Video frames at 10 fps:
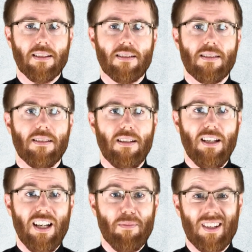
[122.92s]
us.
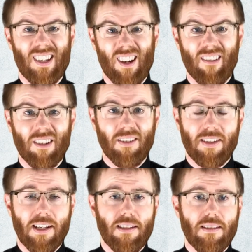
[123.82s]
Material
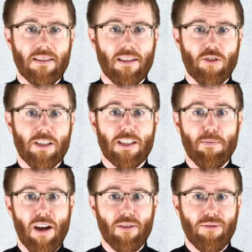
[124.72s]
things such as
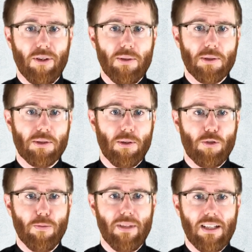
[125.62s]
smartphones or
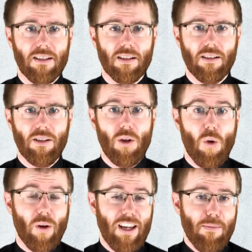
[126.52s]
social media,
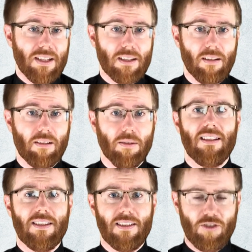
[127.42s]
or immaterial
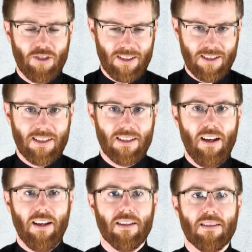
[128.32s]
such as the
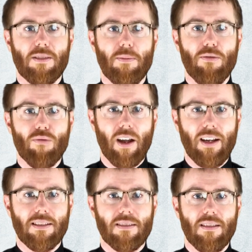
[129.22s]
desire to be
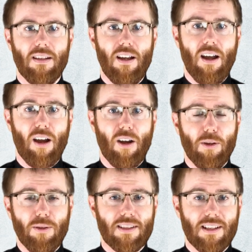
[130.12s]
right, our
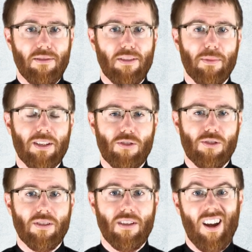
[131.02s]
own
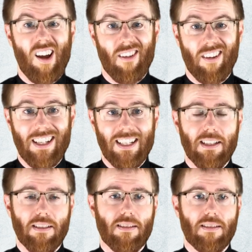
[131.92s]
self-image, our
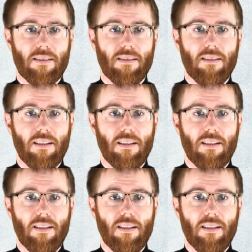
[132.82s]
ideas.